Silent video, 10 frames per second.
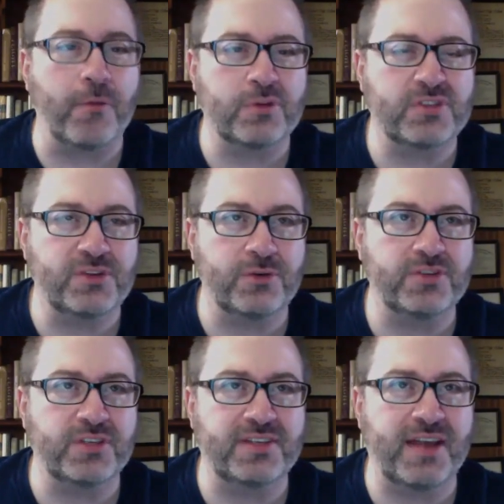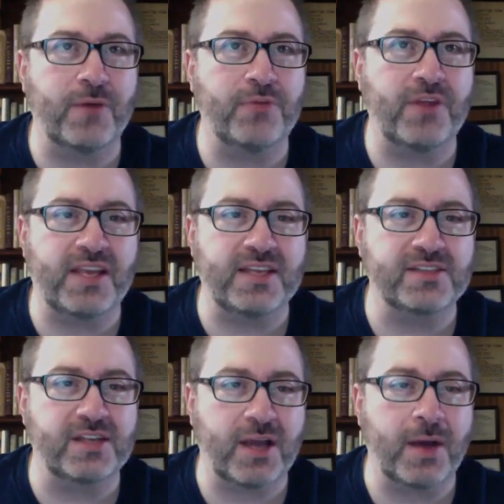would seriously doubt that he's
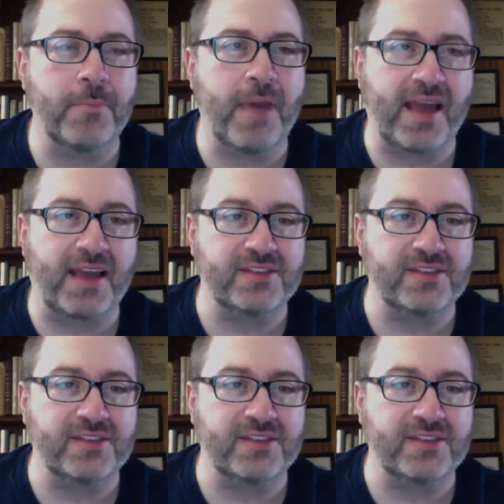going to come back